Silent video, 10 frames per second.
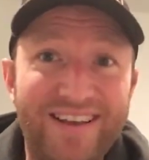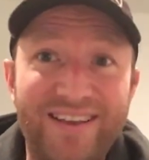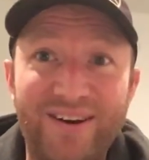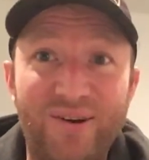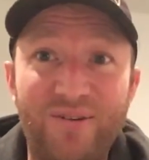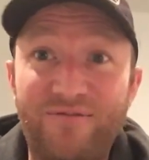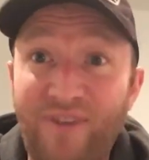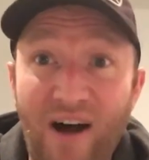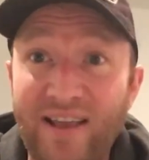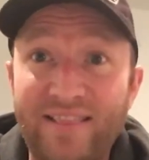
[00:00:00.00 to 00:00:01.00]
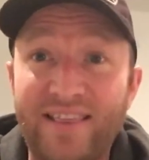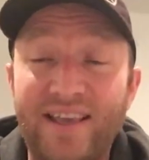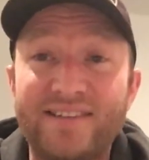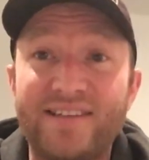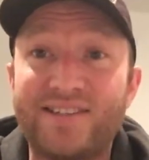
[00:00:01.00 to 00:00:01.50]
you know, find
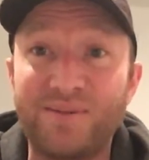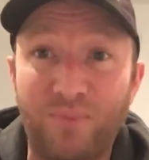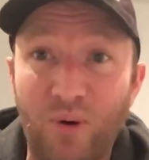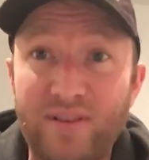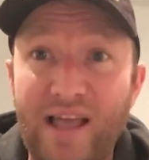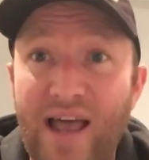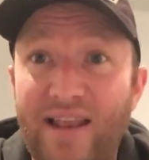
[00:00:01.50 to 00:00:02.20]
things that support that.